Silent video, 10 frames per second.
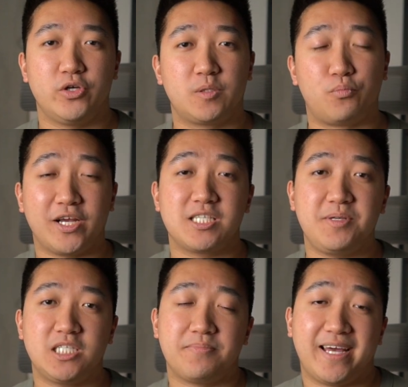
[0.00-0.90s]
Which brings
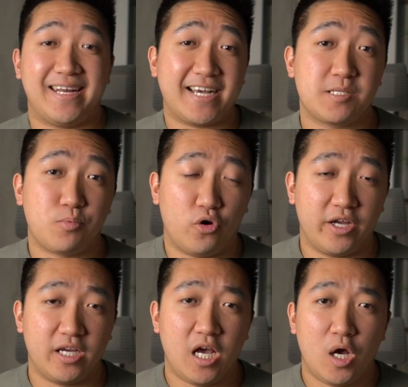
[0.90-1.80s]
me to my next
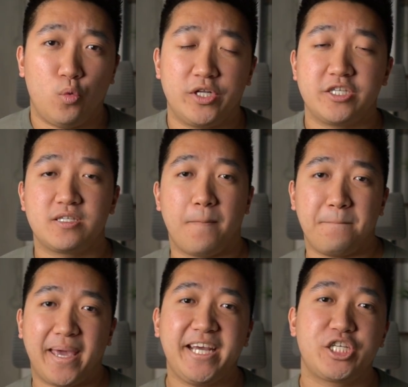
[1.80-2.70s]
point, which is to
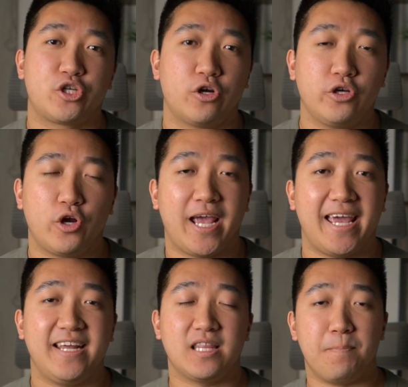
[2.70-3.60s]
make sure you're
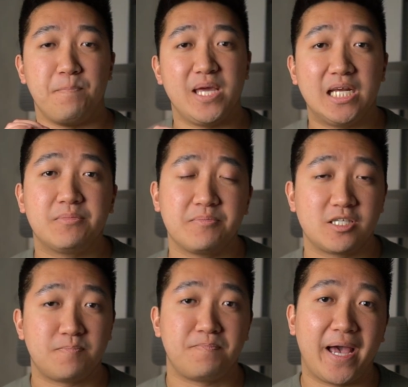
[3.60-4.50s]
hitting the minimum
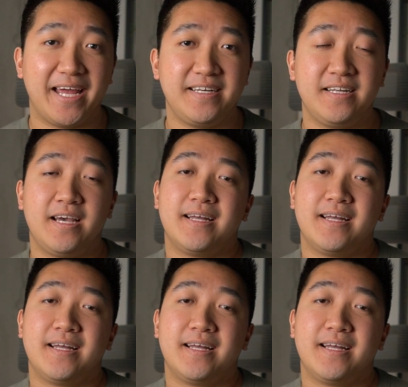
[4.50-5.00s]
spend